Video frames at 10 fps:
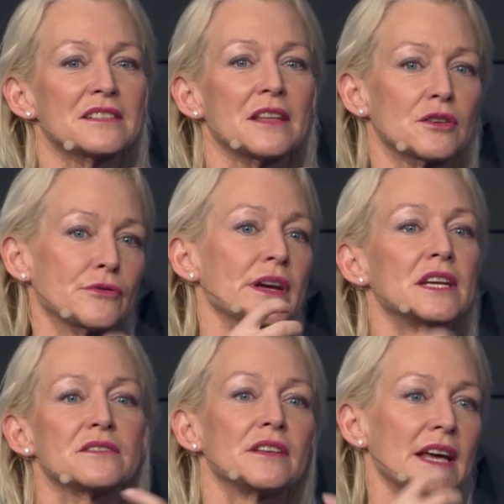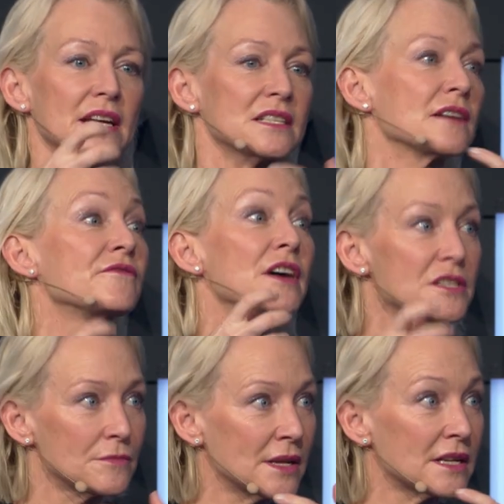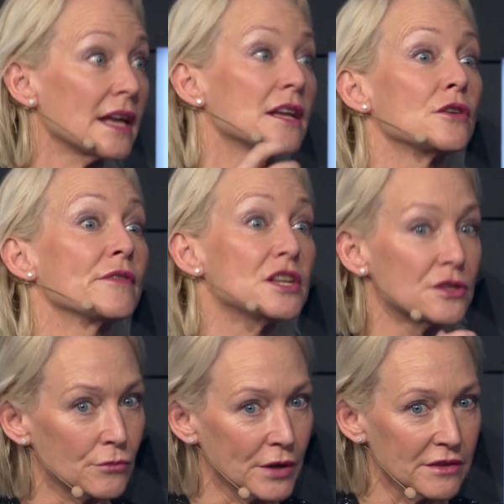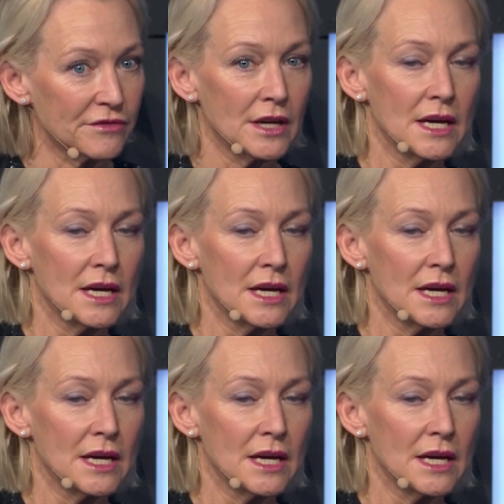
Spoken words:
that creates the next investment and innovation wave.